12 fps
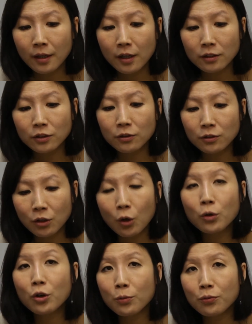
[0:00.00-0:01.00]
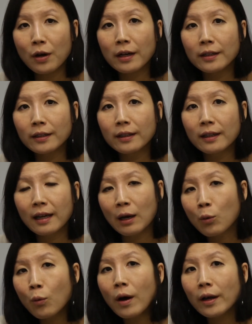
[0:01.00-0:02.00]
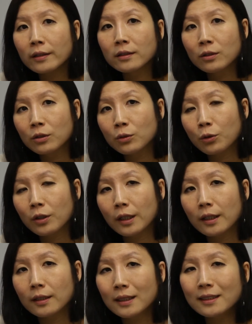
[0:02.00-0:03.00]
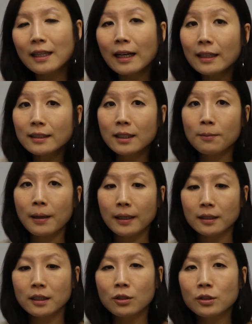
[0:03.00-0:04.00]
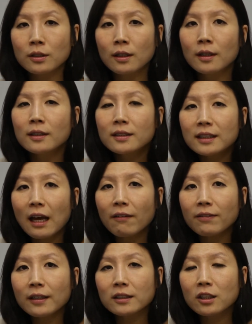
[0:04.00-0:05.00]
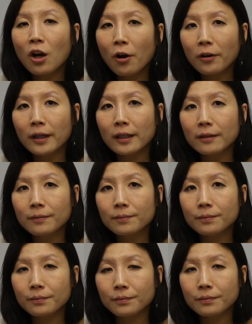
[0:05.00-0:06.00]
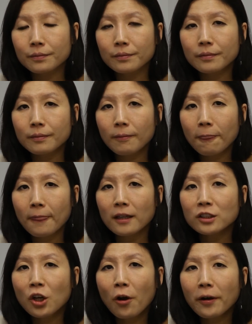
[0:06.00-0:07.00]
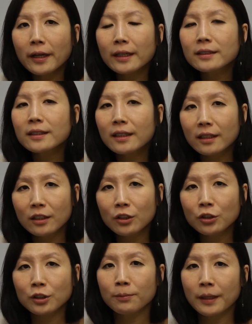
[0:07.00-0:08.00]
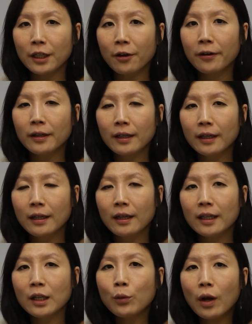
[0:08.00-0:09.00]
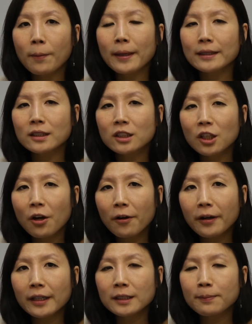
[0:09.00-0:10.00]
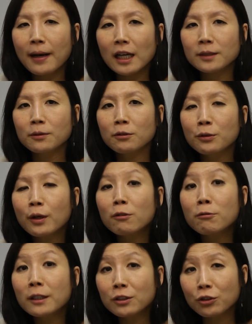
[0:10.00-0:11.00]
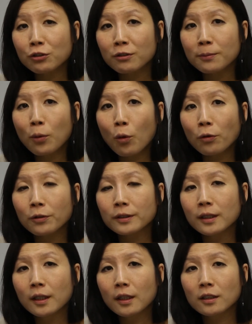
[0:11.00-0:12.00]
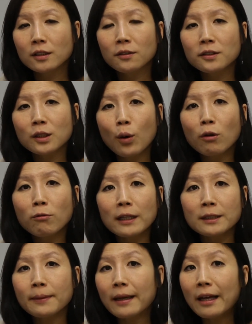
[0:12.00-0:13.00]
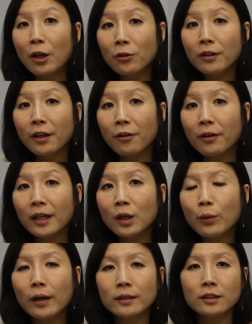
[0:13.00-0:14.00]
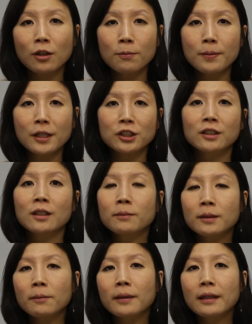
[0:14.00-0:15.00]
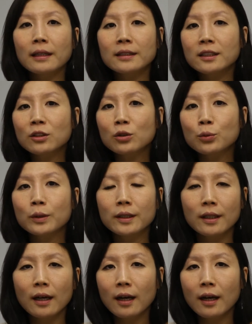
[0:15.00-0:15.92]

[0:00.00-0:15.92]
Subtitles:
So know your product and why it's newsworthy. The second tip I could do is definitely target. Targeting is huge in PR. You want to be as targeted as possible. You want to research your reporters. So if someone writes about healthcare, you don't want to start pitching them something that deals with